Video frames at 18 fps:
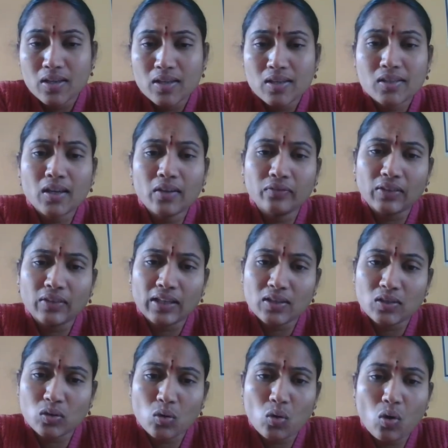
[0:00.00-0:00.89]
So if there
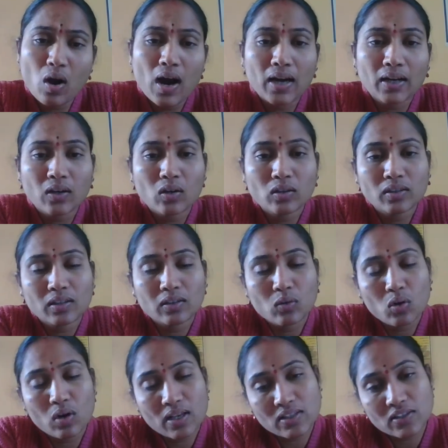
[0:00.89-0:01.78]
is no hut or there no
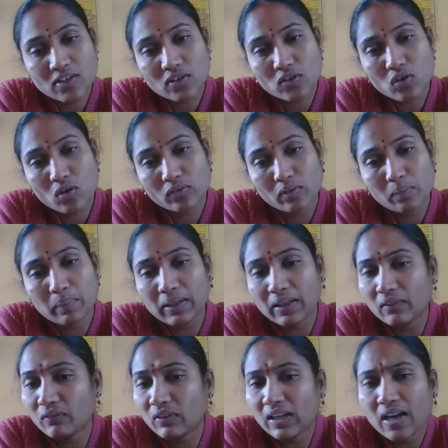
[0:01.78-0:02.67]
construction of the
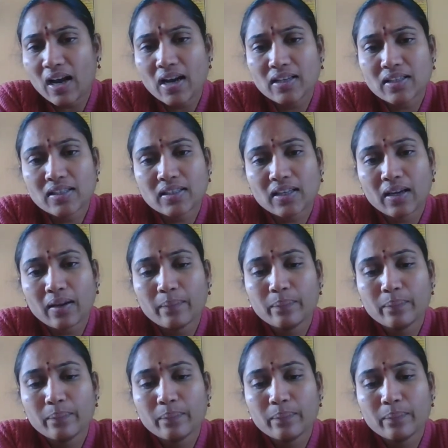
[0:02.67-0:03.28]
building, we can't stay.